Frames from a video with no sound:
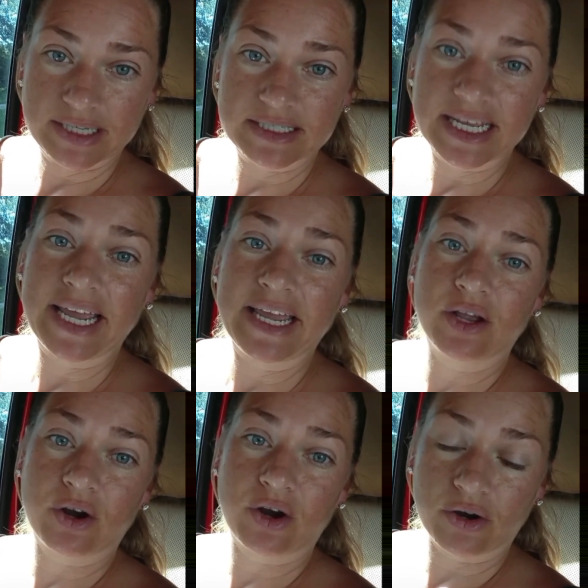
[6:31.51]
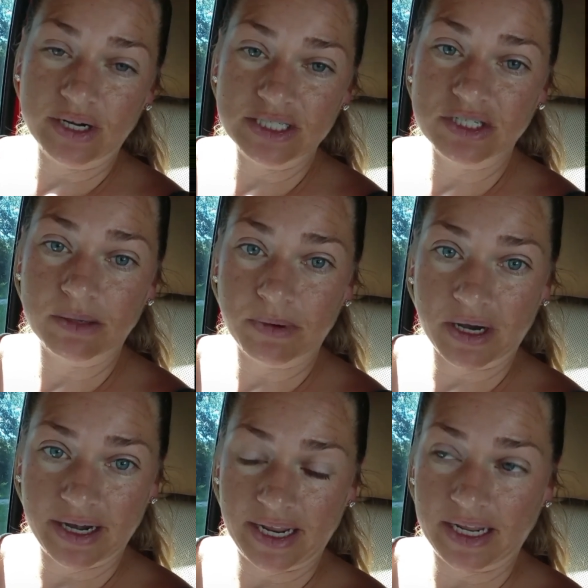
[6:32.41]
is they encourage the
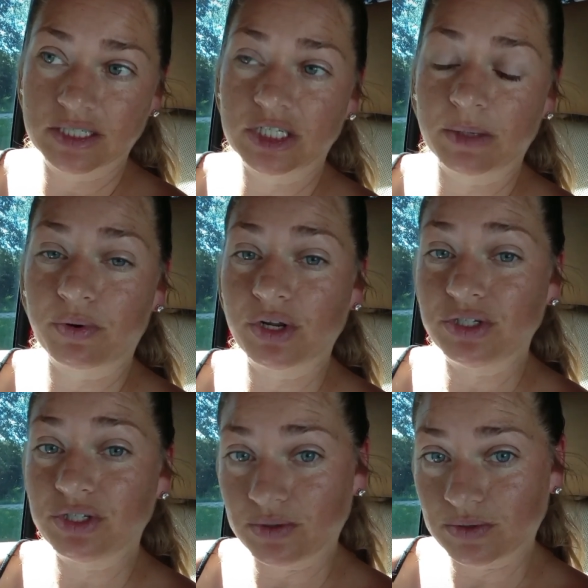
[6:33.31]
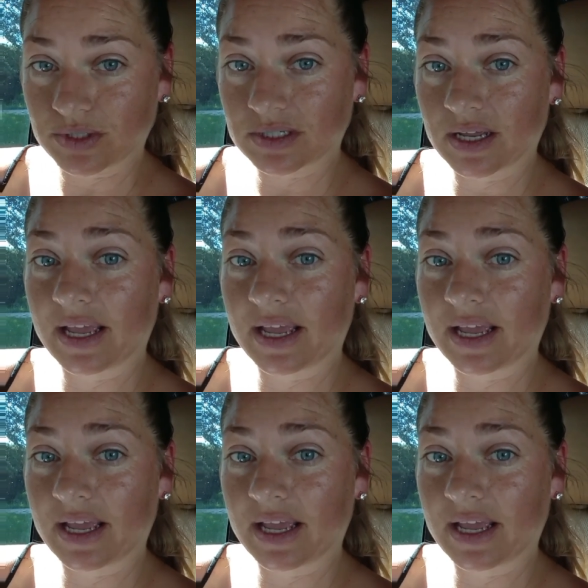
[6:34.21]
body to produce